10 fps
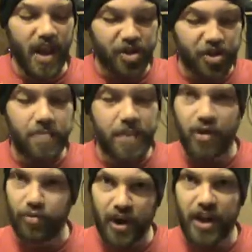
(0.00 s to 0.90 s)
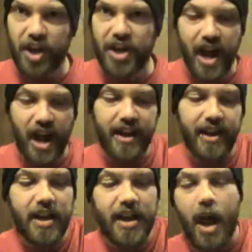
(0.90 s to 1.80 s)
should be a really good night.
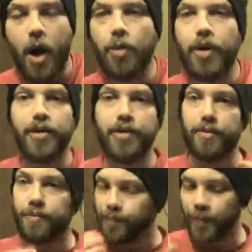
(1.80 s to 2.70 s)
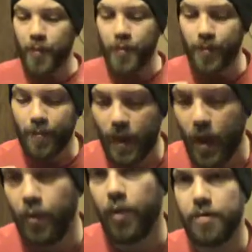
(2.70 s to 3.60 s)
Now, we're
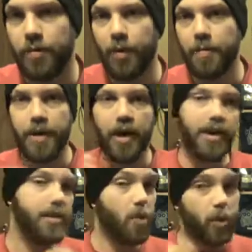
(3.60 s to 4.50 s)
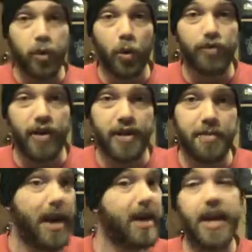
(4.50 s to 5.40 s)
building more towards
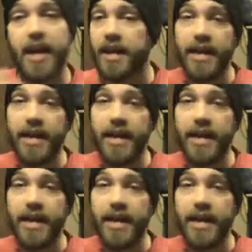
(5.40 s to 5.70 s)
WrestleMania.